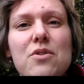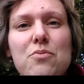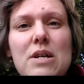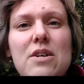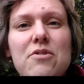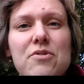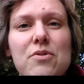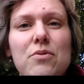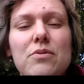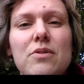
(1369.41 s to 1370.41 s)
three years
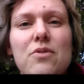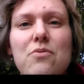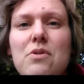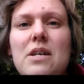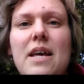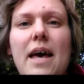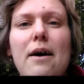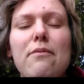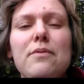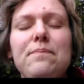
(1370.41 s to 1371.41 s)
old three and a half